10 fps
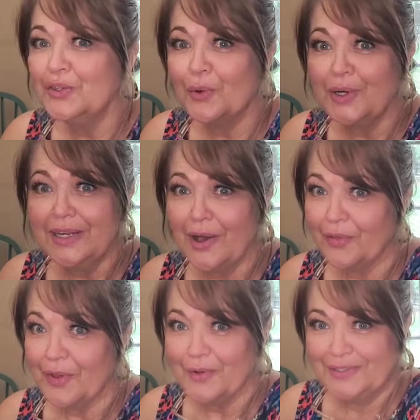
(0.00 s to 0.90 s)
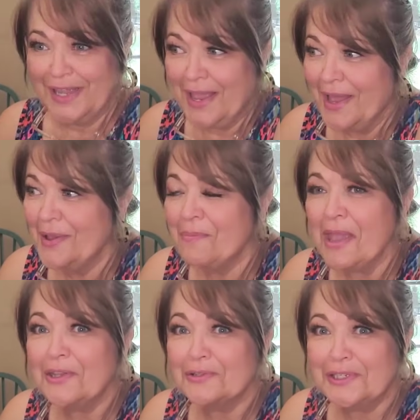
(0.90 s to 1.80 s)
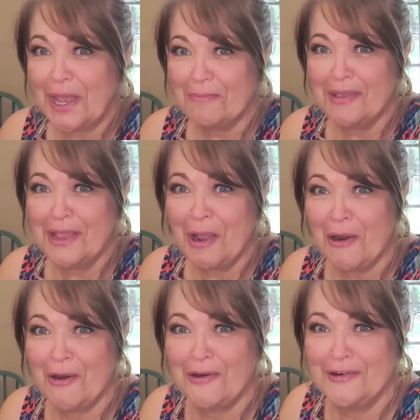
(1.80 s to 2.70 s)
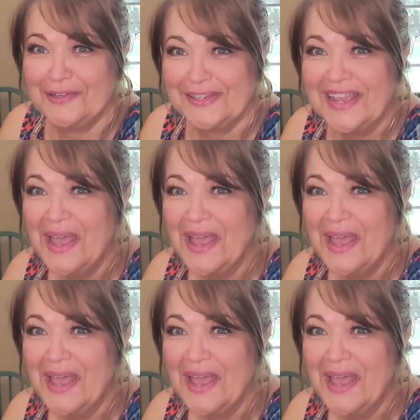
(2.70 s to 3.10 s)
don't eat all those. Make your tummy hurt.